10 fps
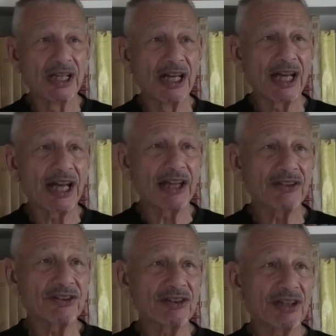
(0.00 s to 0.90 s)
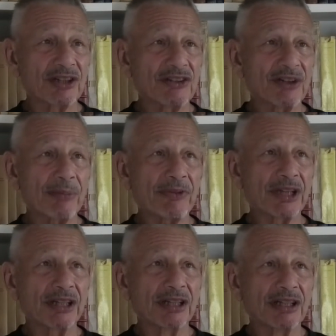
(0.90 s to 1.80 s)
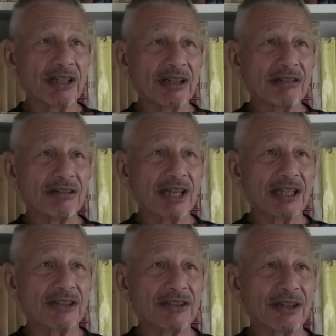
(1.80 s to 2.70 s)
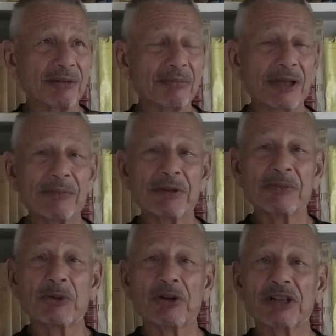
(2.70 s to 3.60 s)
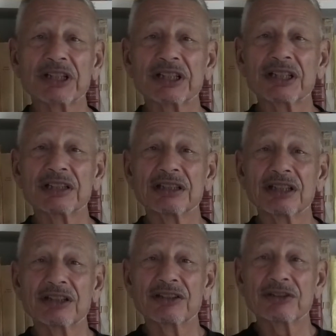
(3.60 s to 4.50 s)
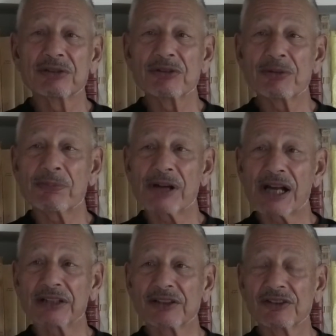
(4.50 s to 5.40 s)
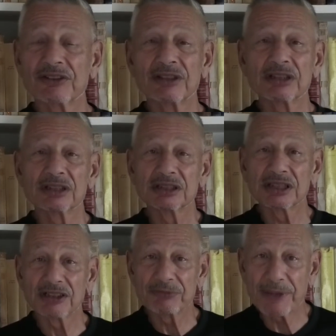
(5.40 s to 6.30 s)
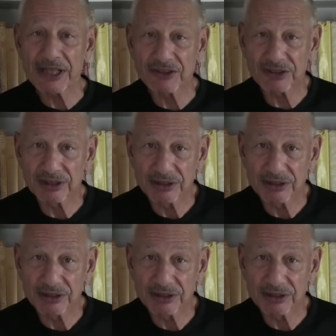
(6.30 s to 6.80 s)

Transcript: as something that may be more akin to the practice of medicine.